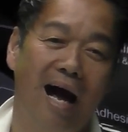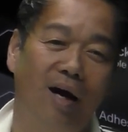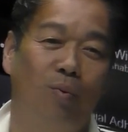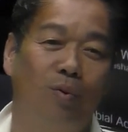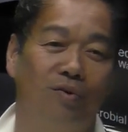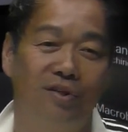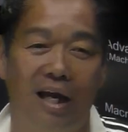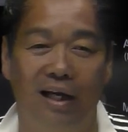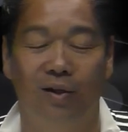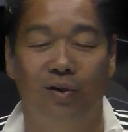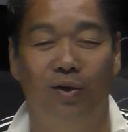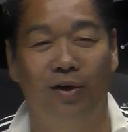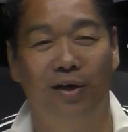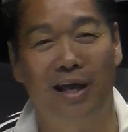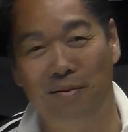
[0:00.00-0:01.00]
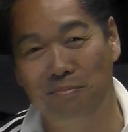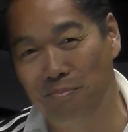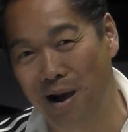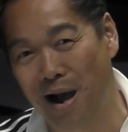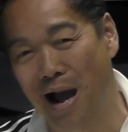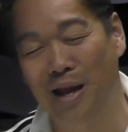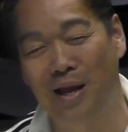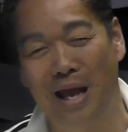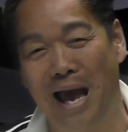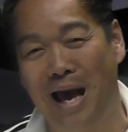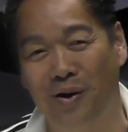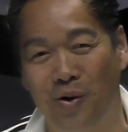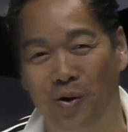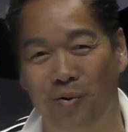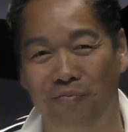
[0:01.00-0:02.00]
we'll take a look at my
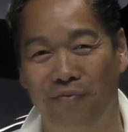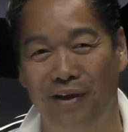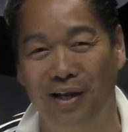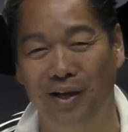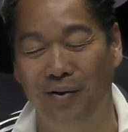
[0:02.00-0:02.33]
at-home video